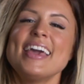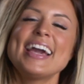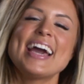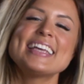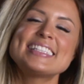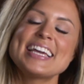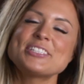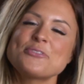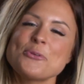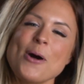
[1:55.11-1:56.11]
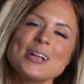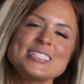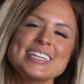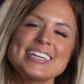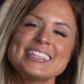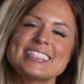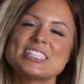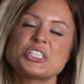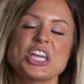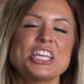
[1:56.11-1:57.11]
Hey guys, thanks for watching. This
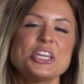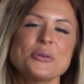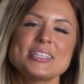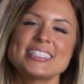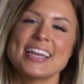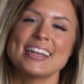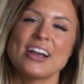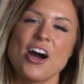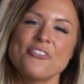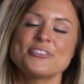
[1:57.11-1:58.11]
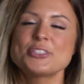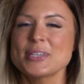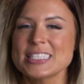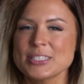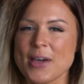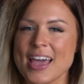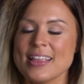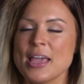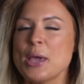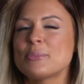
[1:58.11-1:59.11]
is Jen Heward signing off of Sweet
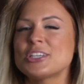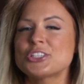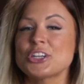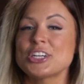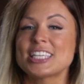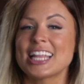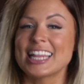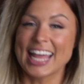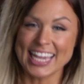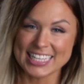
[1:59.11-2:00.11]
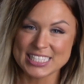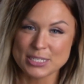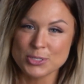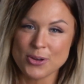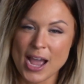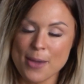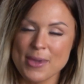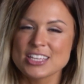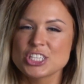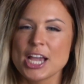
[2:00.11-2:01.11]
Sweat. Be sure to like and subscribe
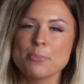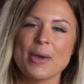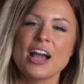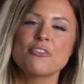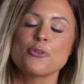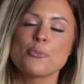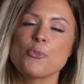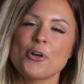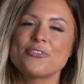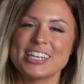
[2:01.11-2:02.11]
and check back for more